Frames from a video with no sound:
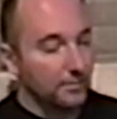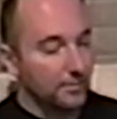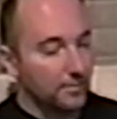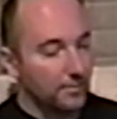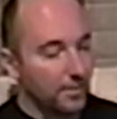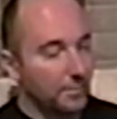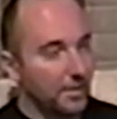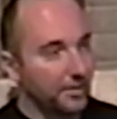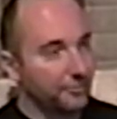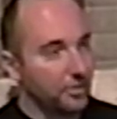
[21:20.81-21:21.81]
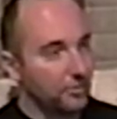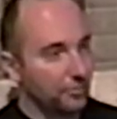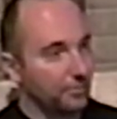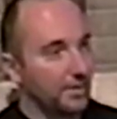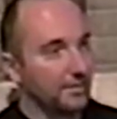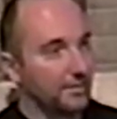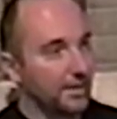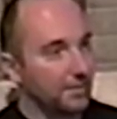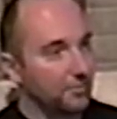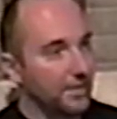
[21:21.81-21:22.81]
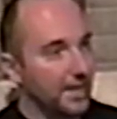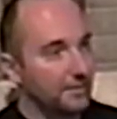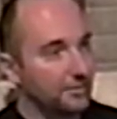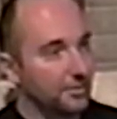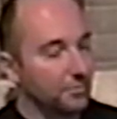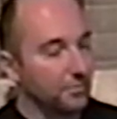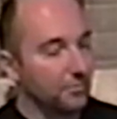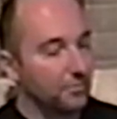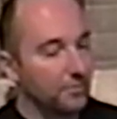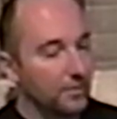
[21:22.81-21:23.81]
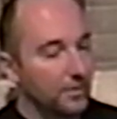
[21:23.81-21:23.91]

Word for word: I just saw my life change tremendously after that in terms of,